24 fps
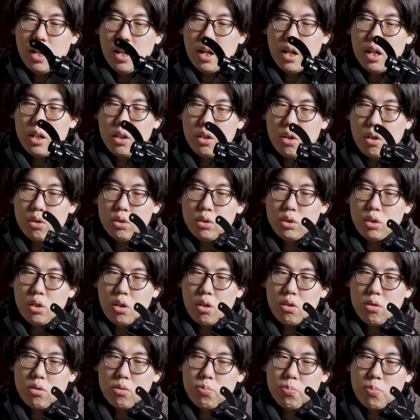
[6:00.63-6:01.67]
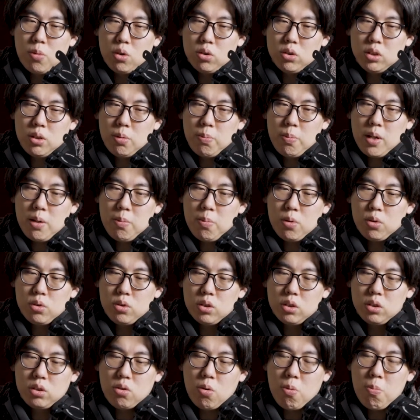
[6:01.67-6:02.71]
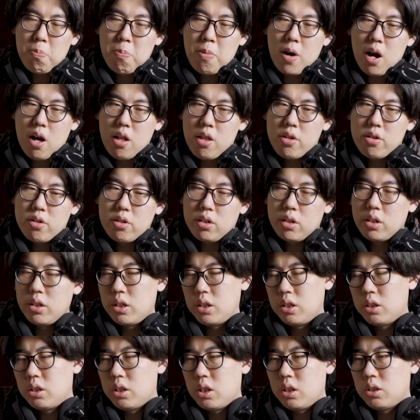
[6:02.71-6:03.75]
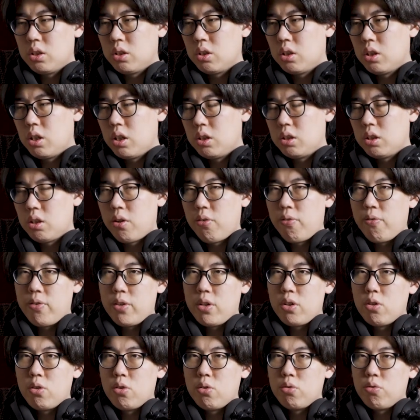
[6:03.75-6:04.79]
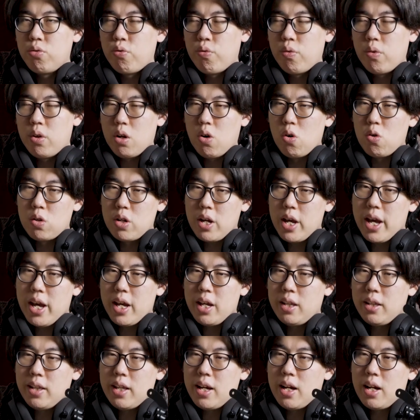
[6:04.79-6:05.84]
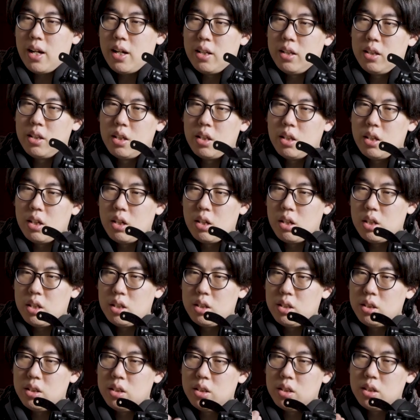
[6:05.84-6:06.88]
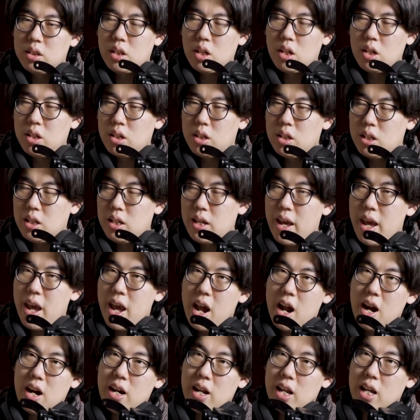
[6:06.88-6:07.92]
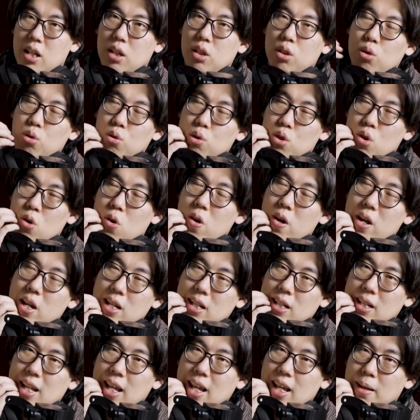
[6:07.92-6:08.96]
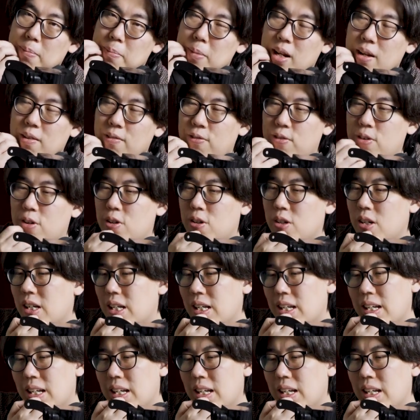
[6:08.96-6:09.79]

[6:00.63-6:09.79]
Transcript: And also most people just don't bother. They just feel okay that the dirty air into your intake manifold.